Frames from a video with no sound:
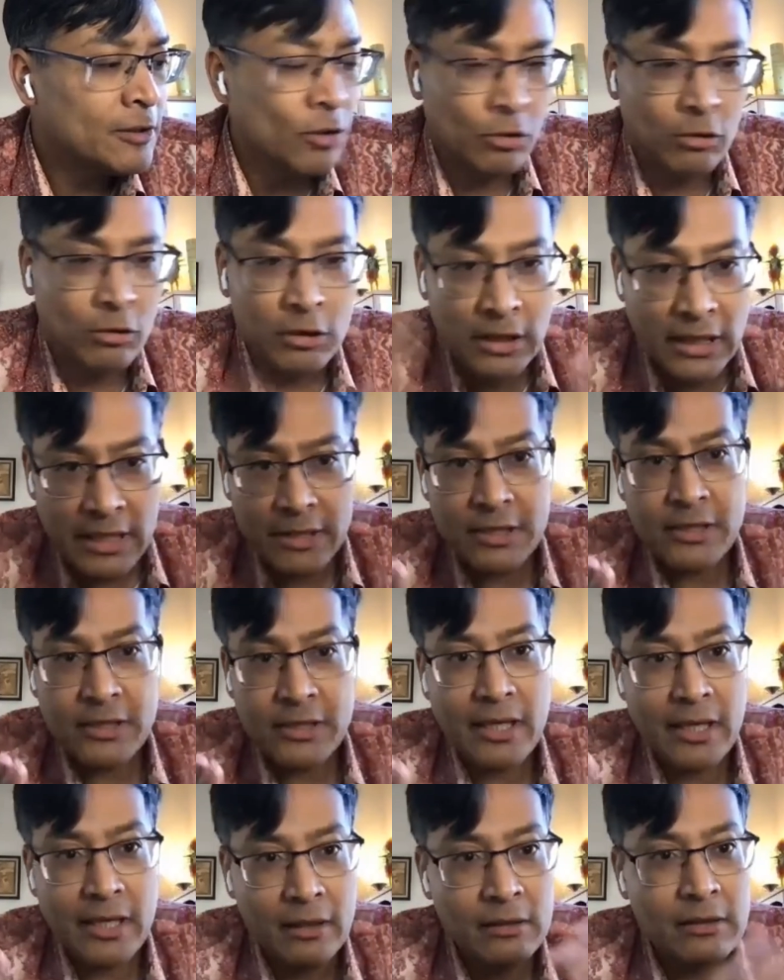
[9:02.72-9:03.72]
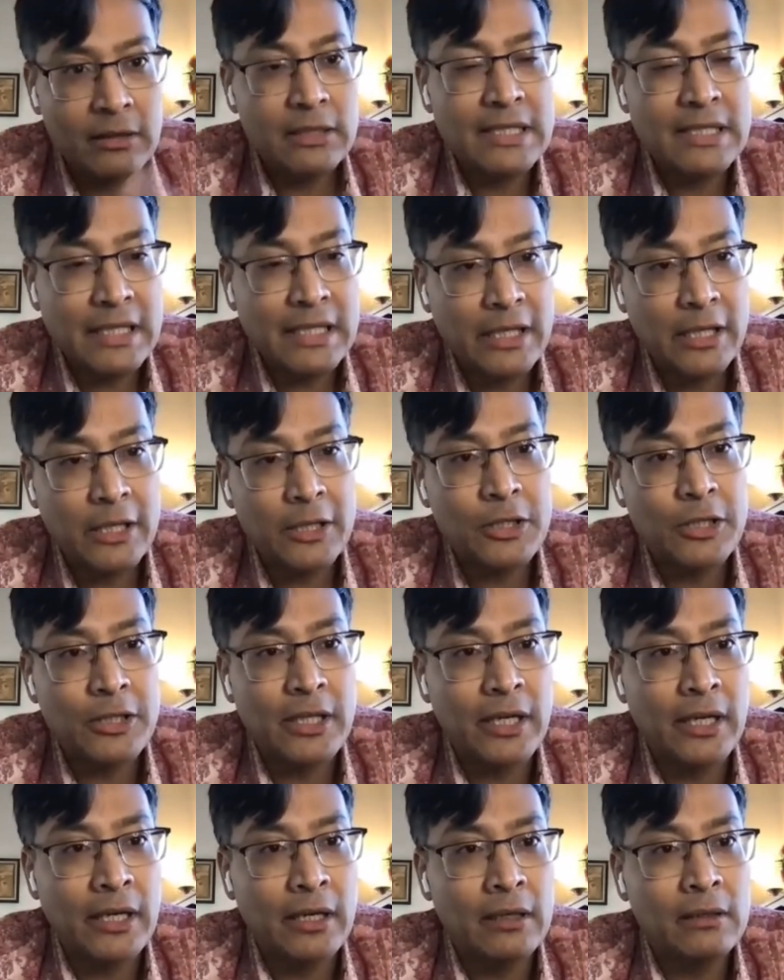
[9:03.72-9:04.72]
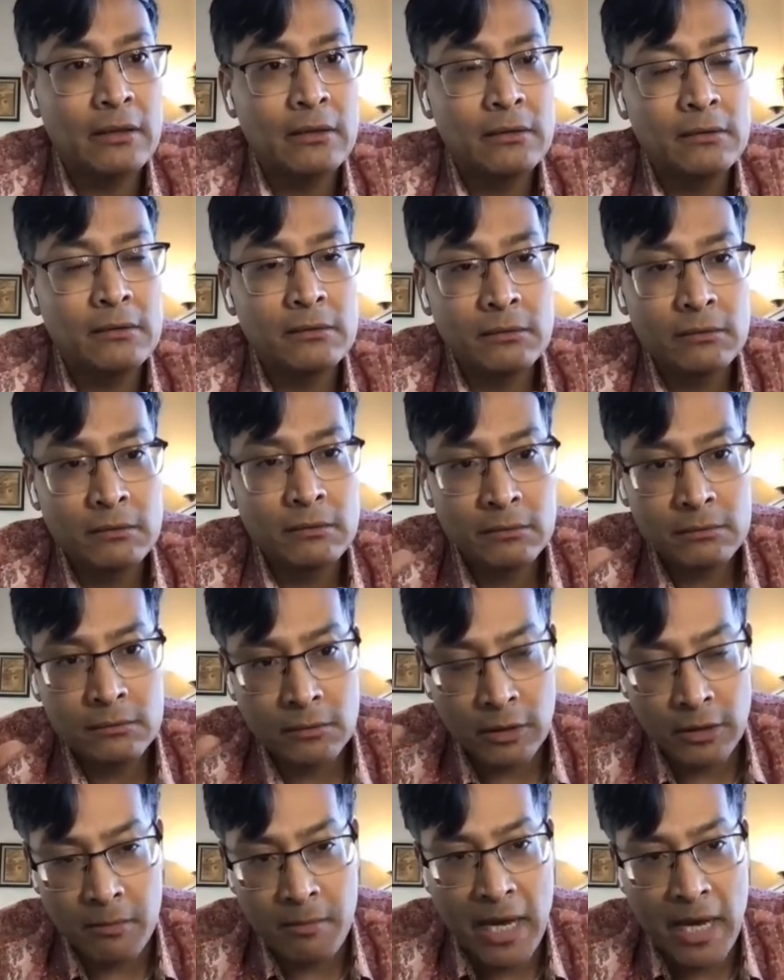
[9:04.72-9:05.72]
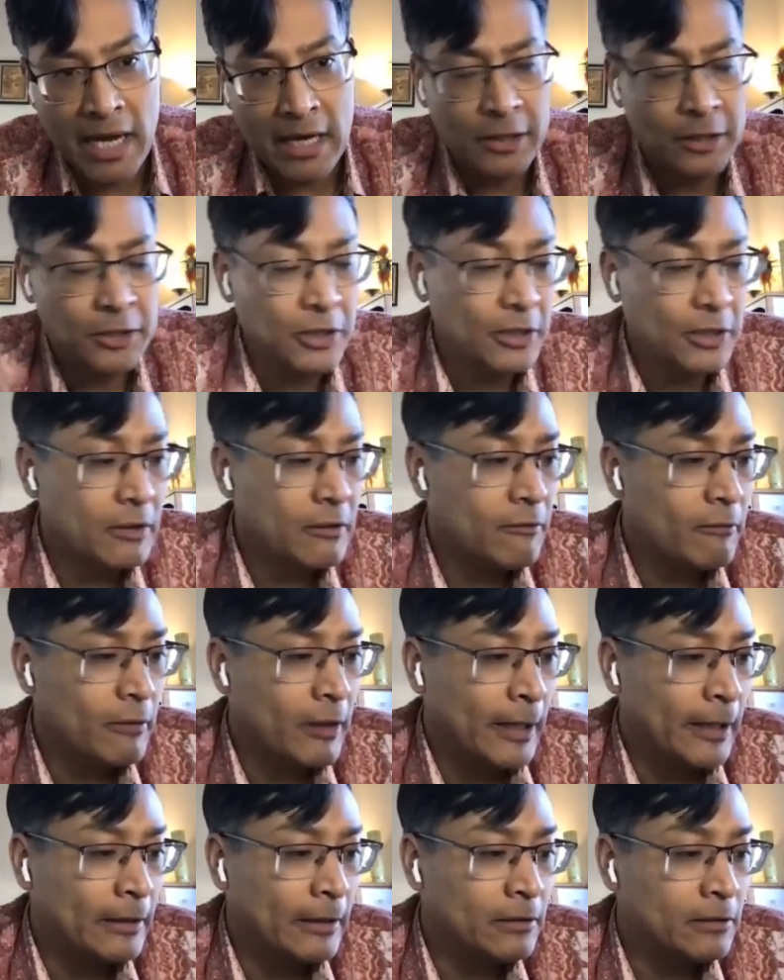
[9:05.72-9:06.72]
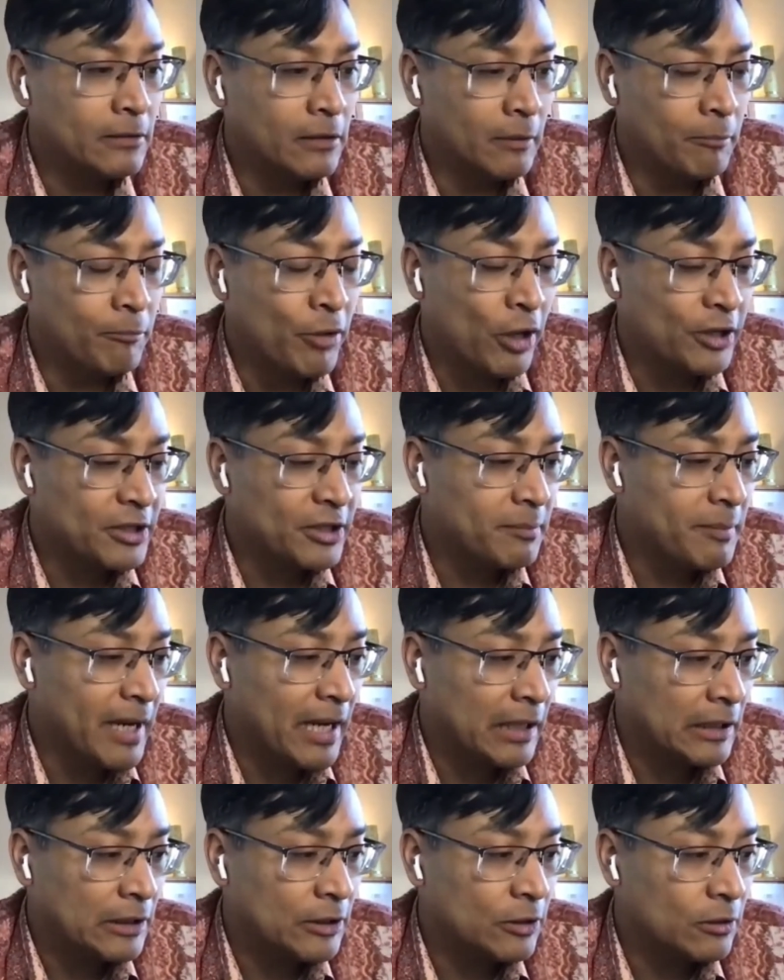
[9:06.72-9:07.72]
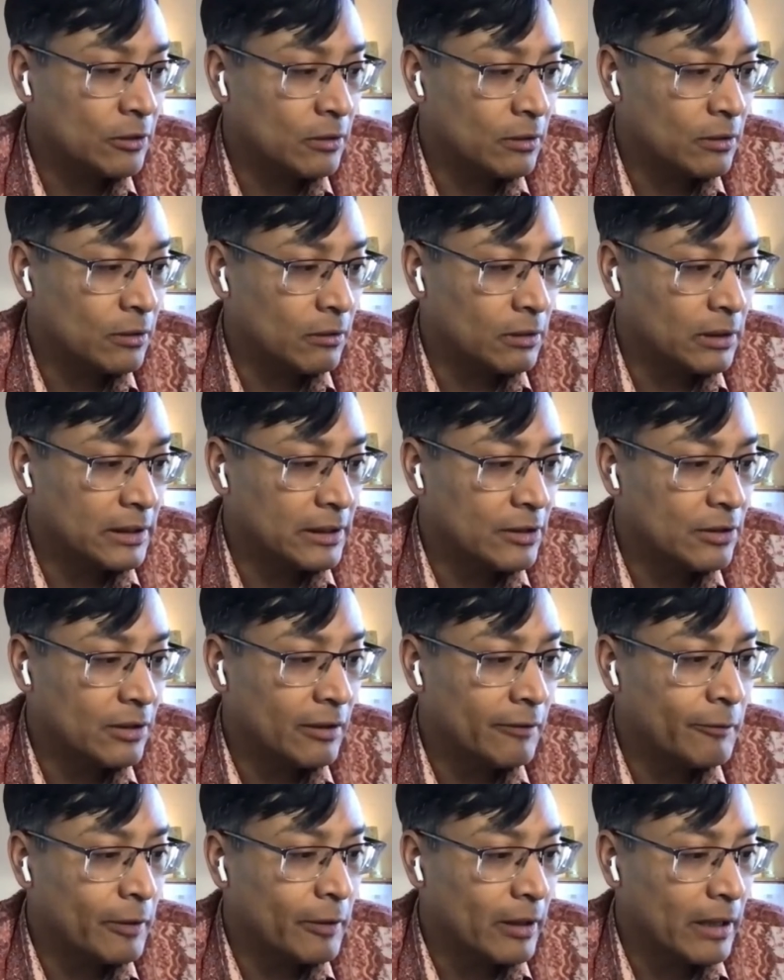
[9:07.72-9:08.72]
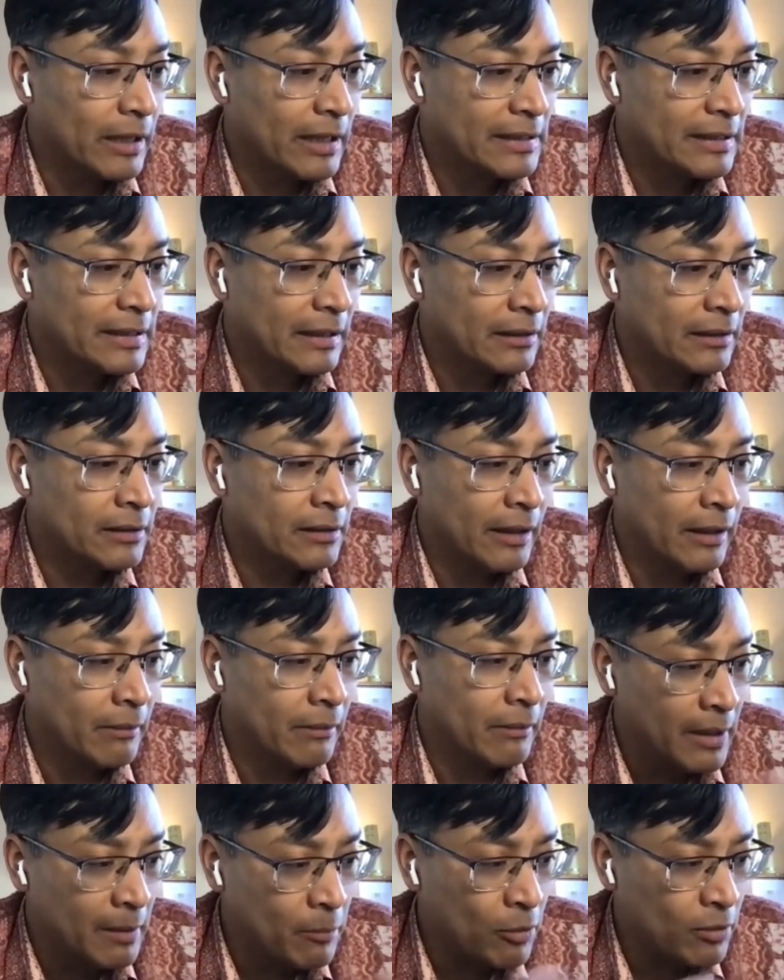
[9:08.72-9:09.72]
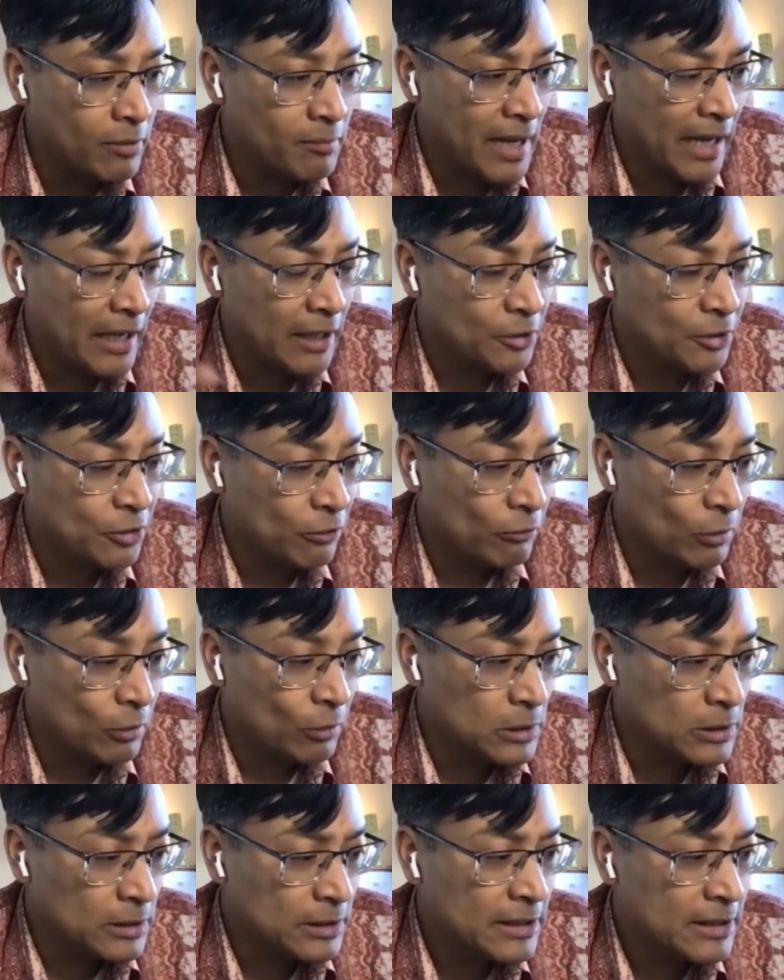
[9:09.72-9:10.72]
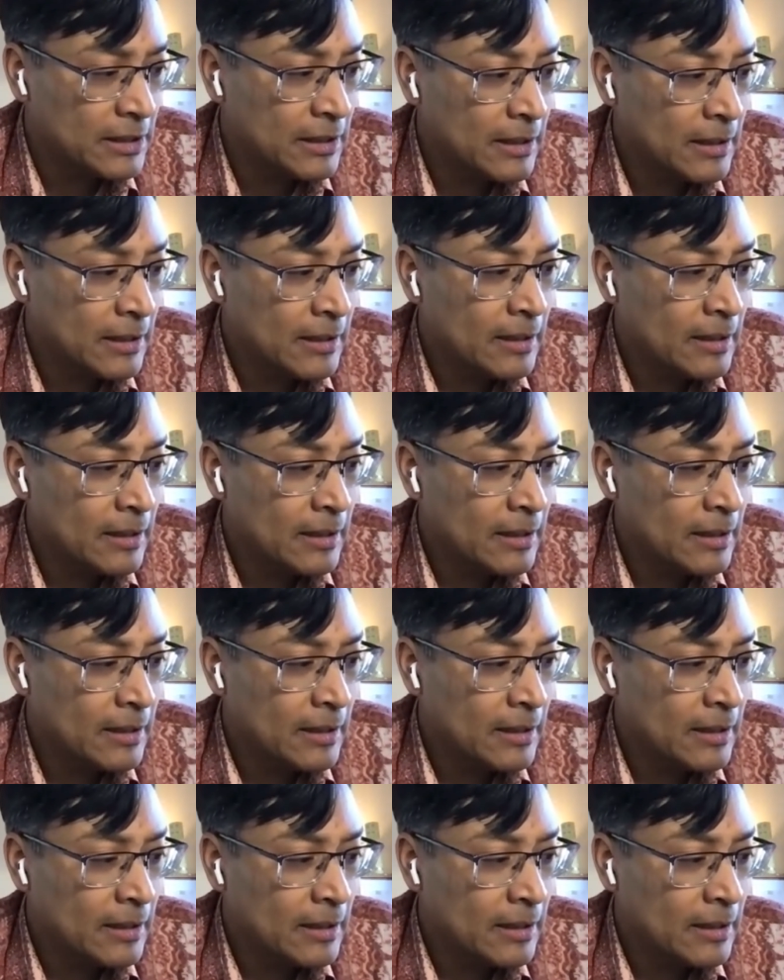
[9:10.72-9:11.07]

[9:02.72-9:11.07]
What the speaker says: So good engineer, good senior engineer, good manager, right? Good project manager or good software architect. They're both manager roles.